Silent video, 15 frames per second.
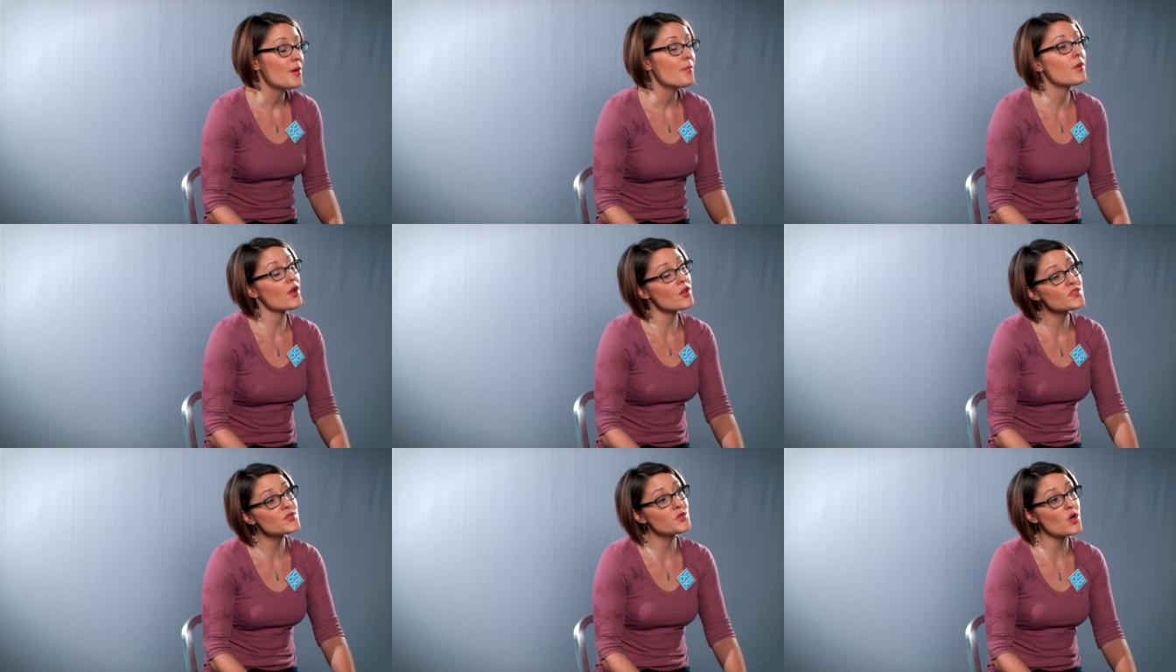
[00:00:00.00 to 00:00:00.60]
but
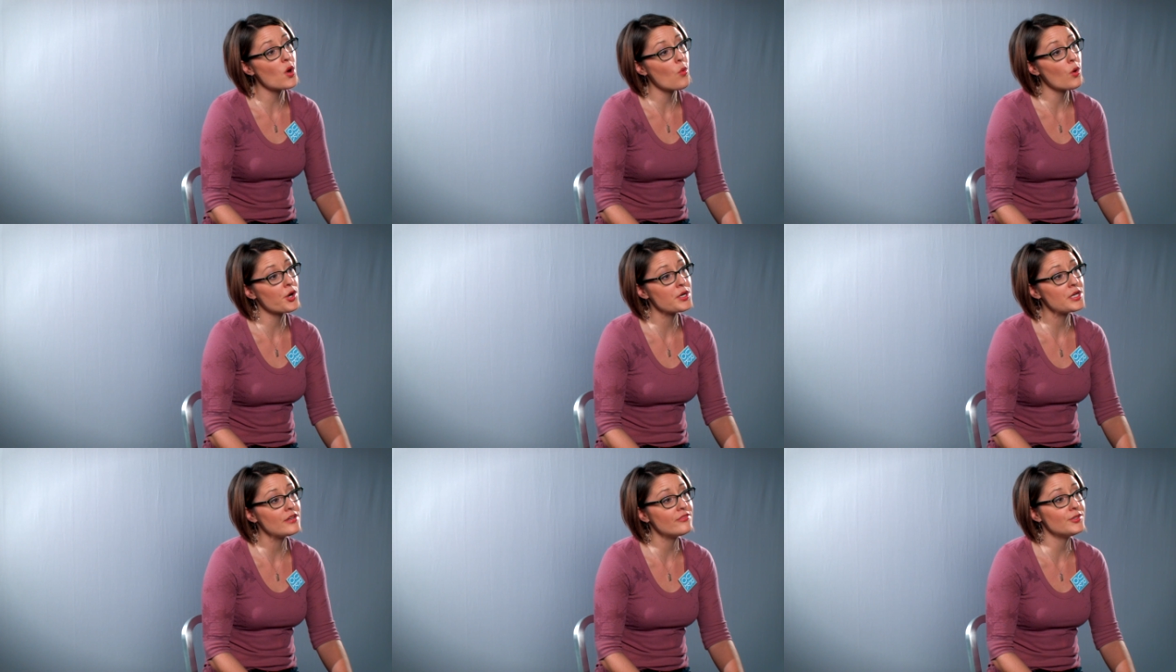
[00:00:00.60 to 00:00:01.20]
also don't
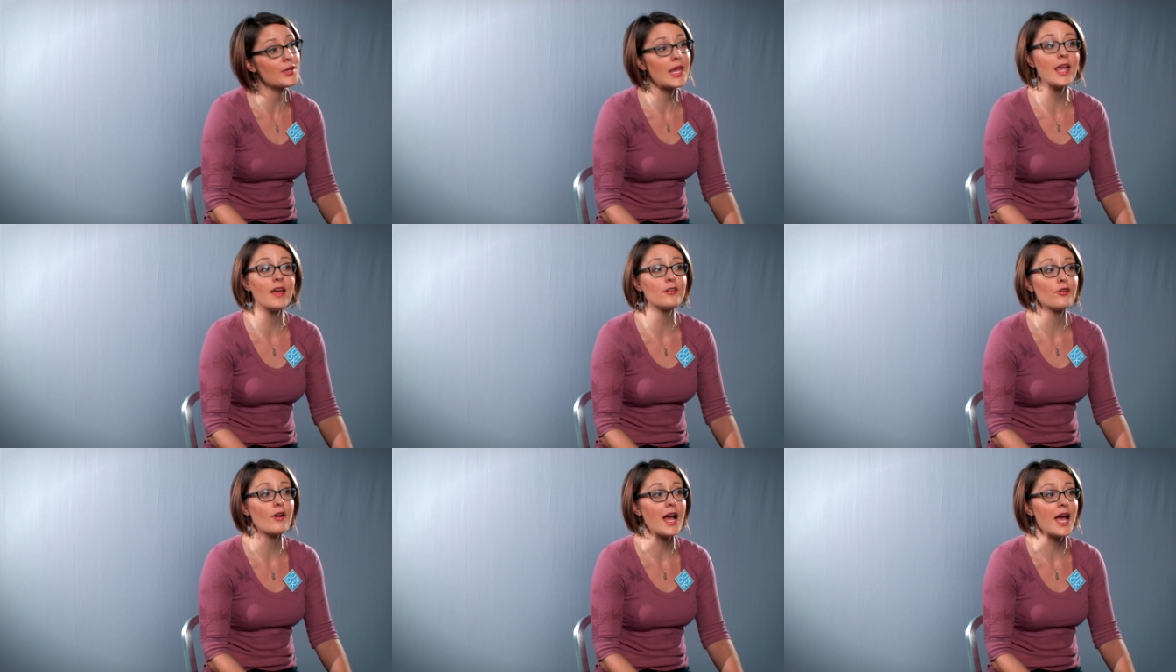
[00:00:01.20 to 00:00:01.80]
worry if you can't
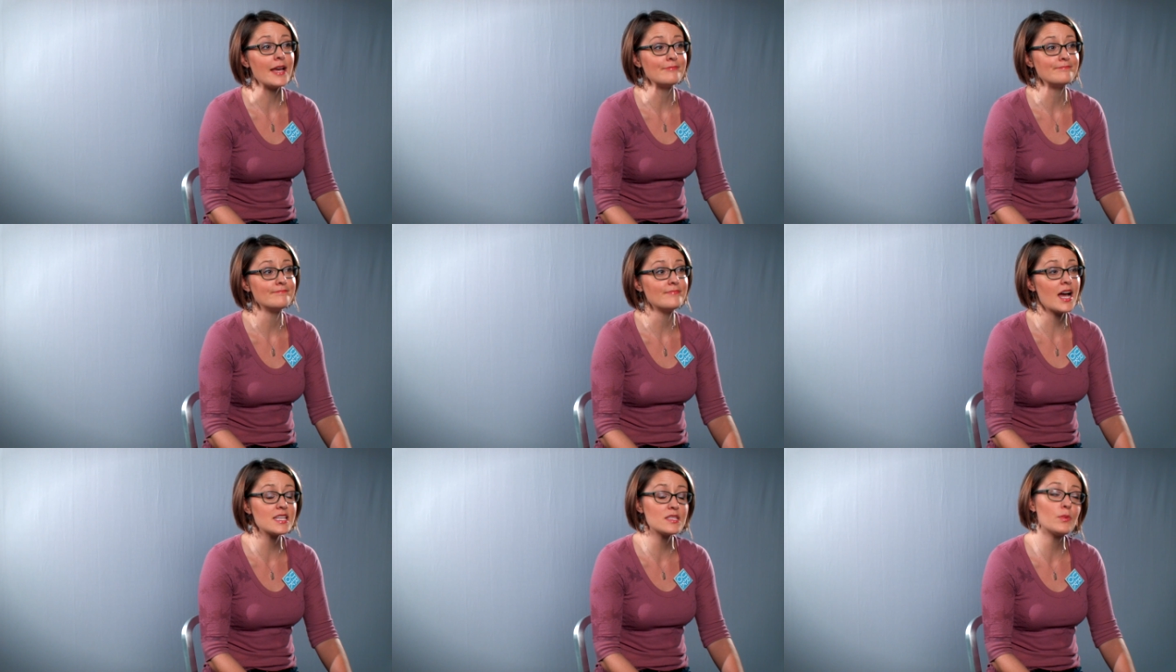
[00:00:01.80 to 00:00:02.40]
cry.
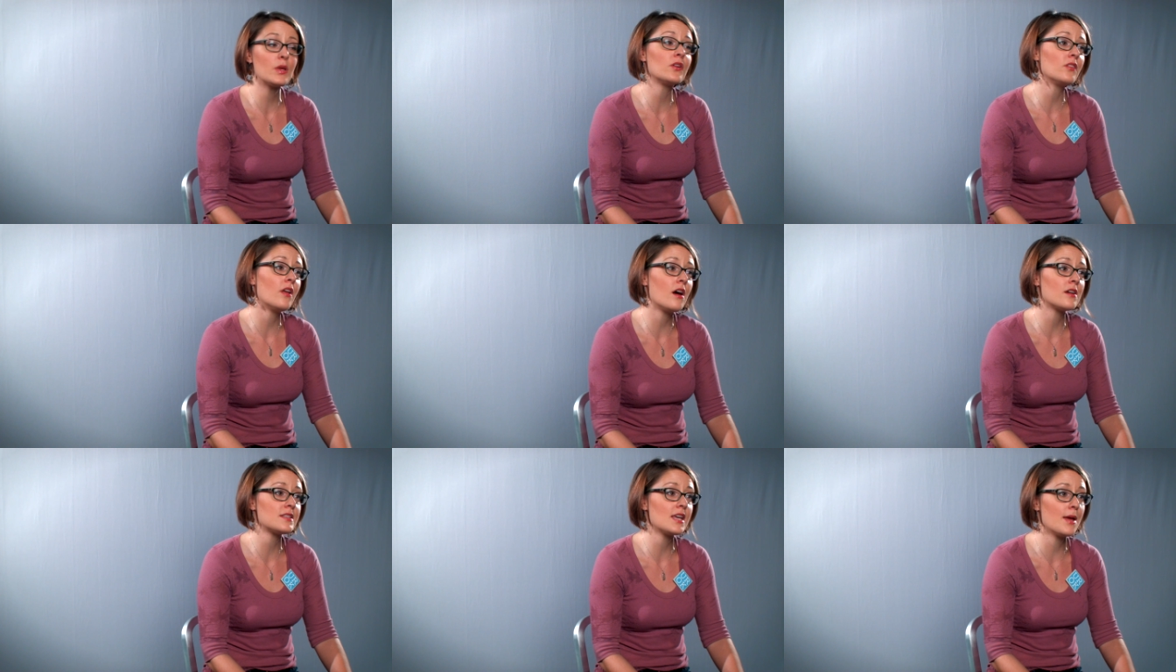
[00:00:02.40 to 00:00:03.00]
I spent a
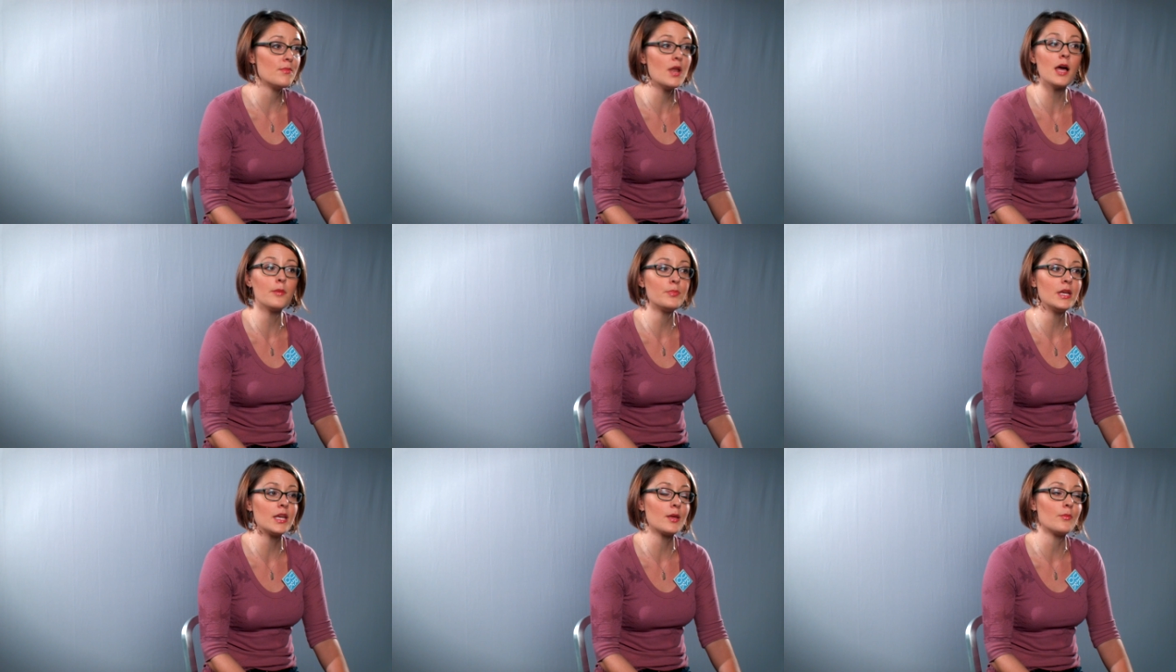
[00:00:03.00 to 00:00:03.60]
long time not
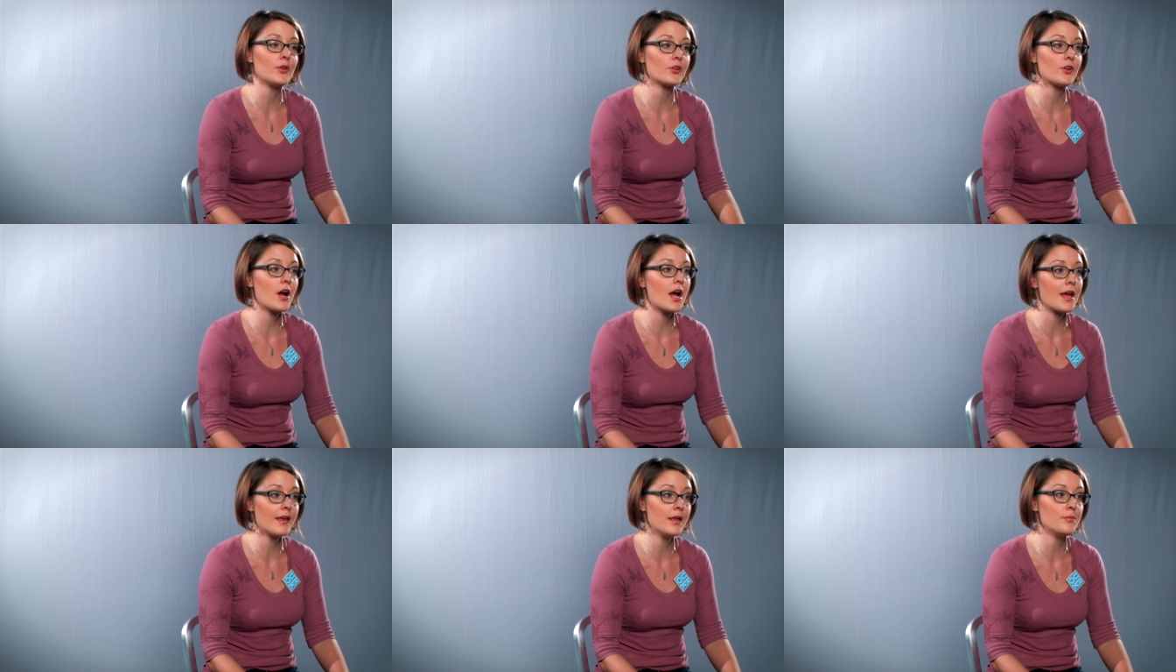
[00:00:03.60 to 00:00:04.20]
being able to
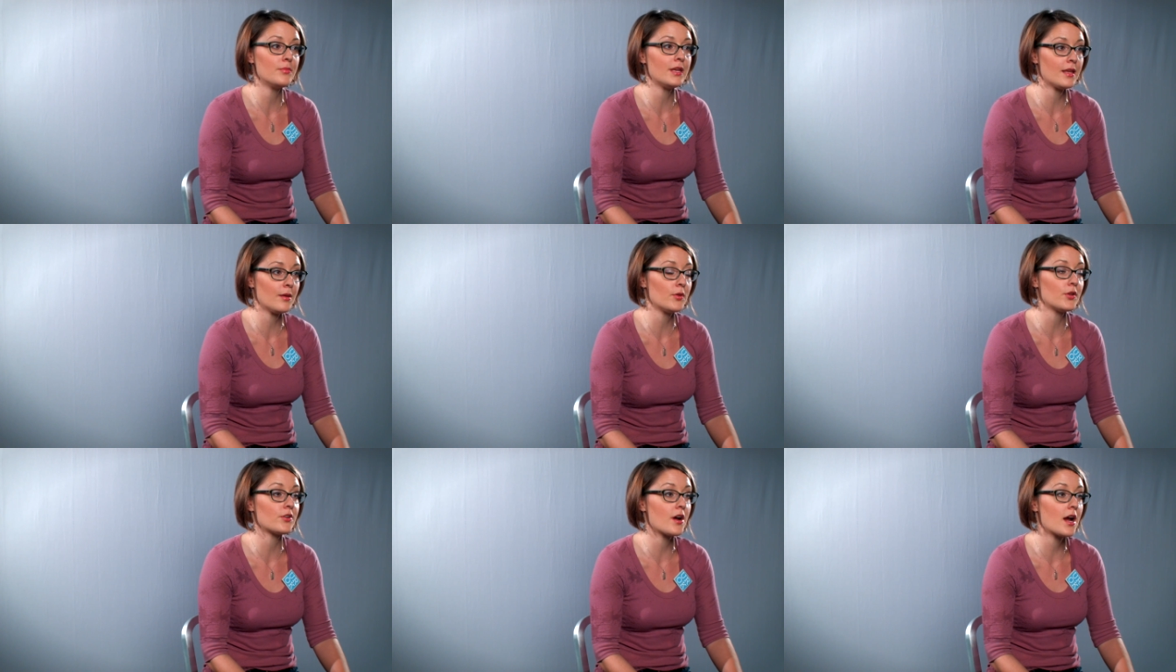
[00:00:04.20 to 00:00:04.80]
cry, and being
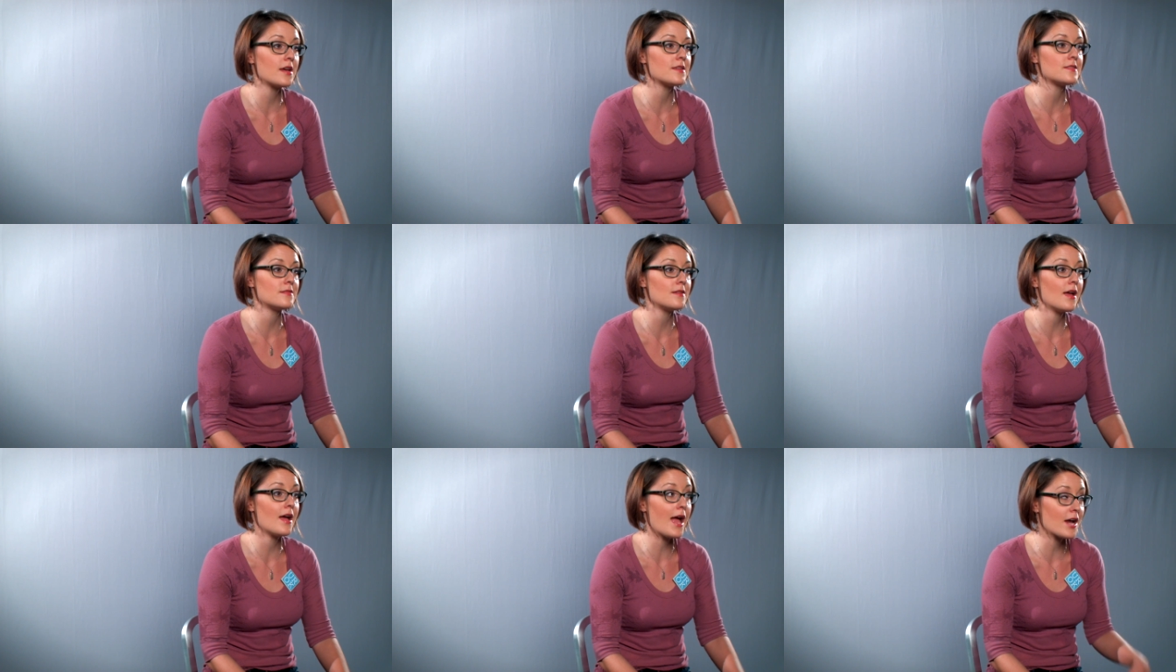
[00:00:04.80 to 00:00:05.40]
able to cry is
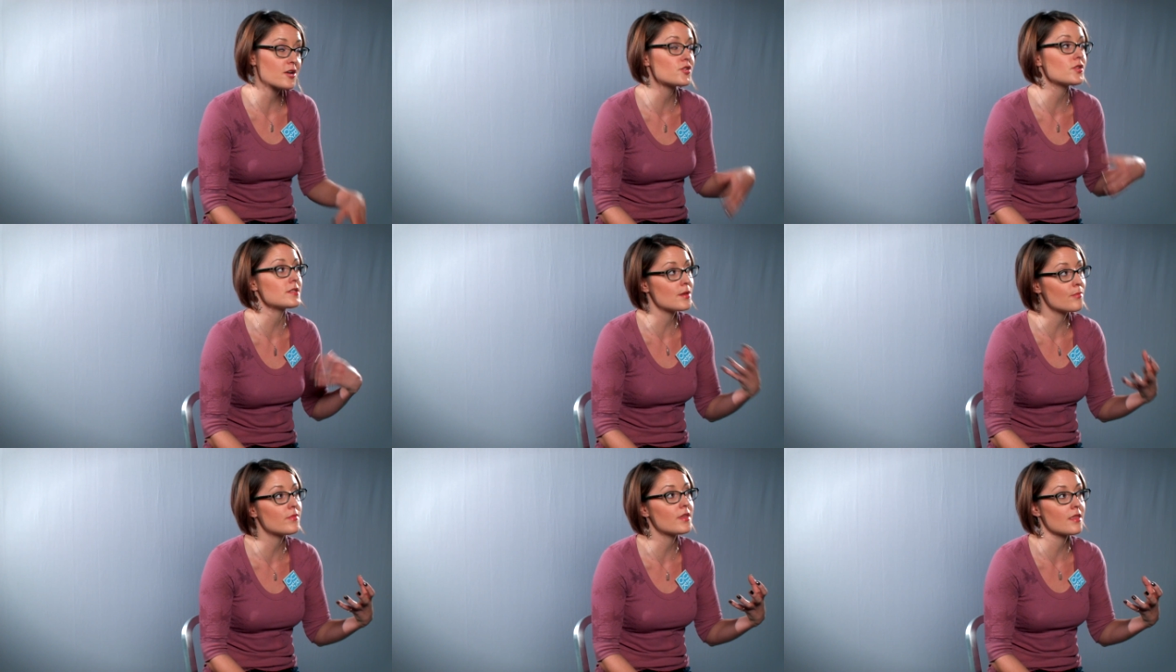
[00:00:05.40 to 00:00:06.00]
actually
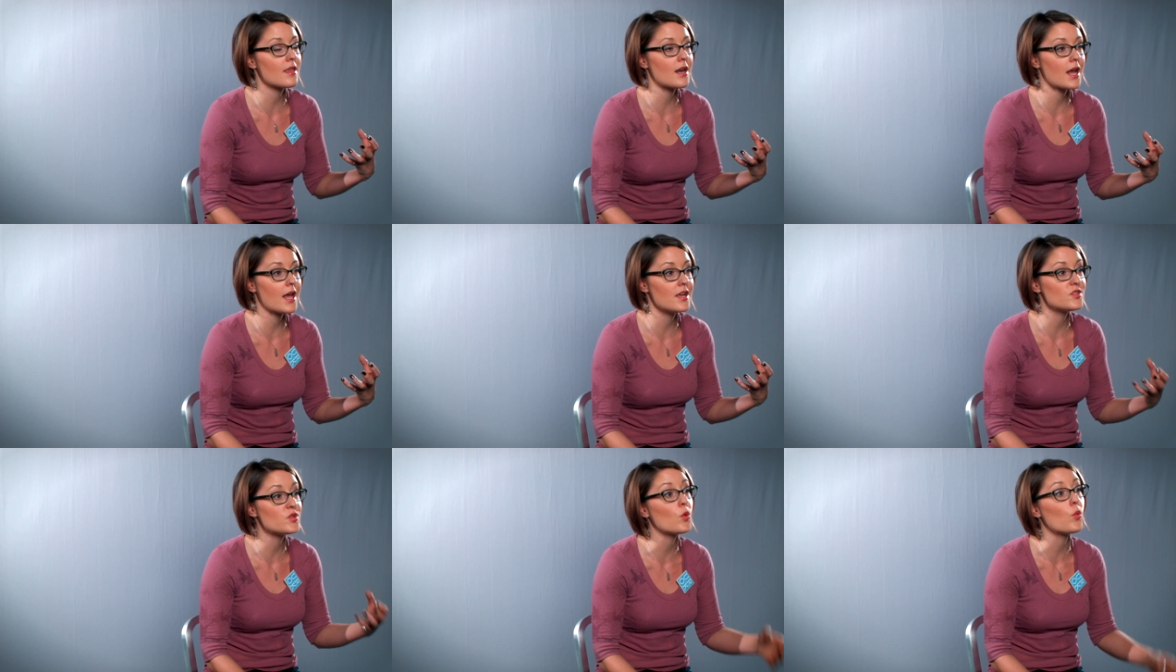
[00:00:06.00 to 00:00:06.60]
something that I
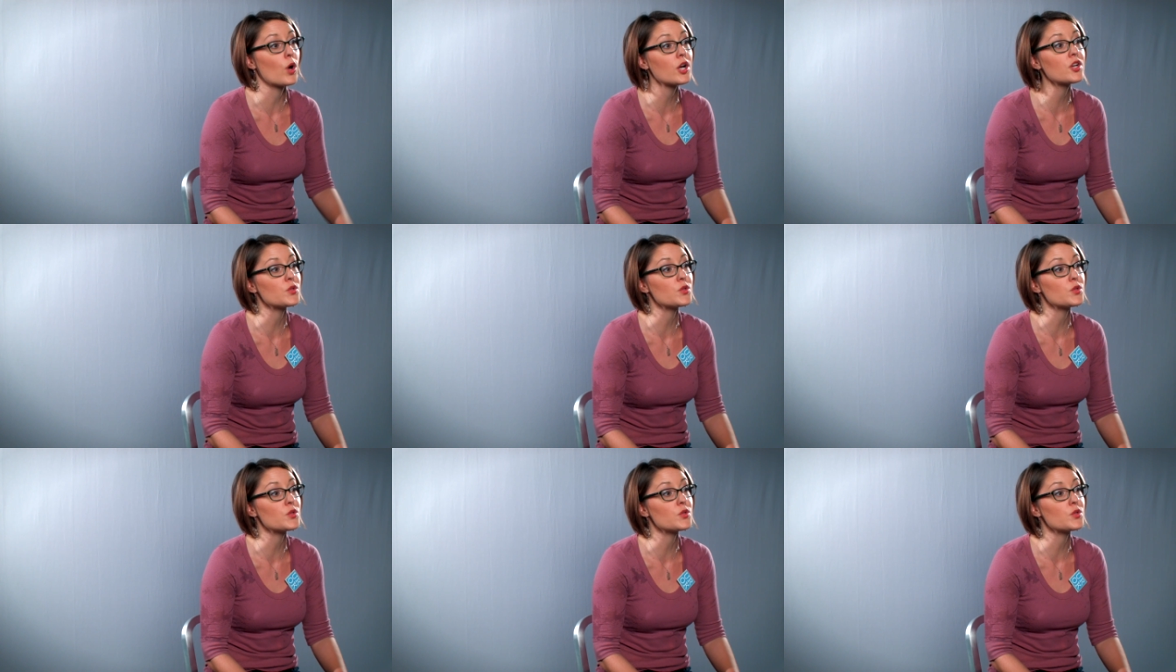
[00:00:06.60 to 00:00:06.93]
had to work